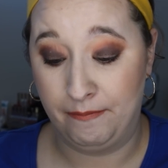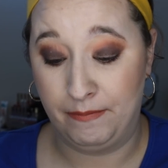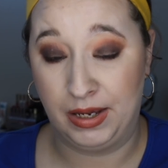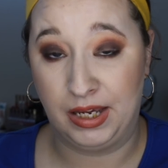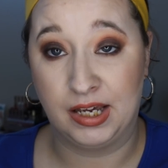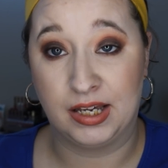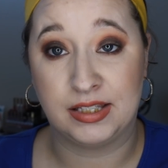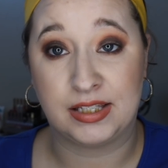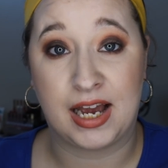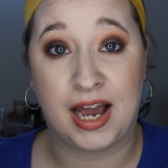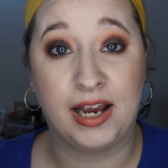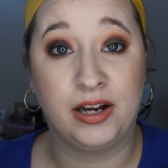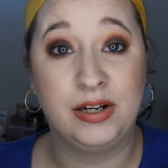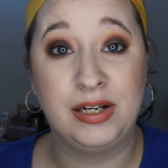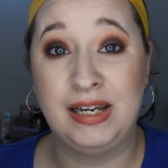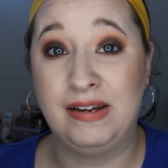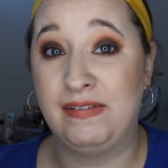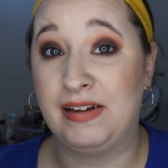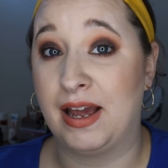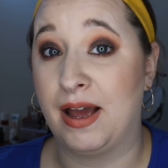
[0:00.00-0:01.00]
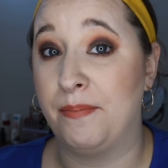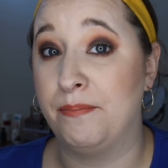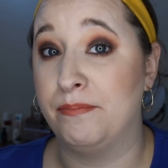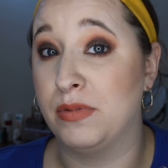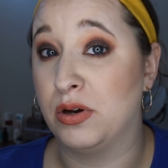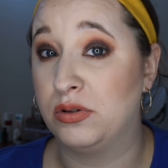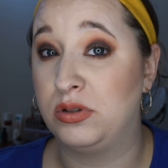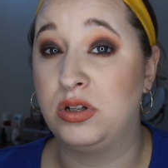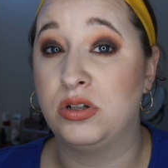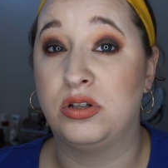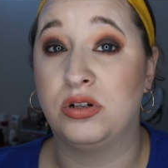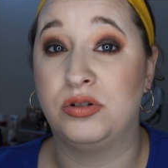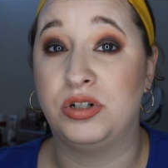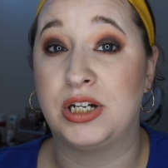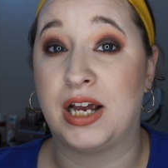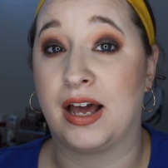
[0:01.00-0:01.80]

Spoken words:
because I couldn't even get most of those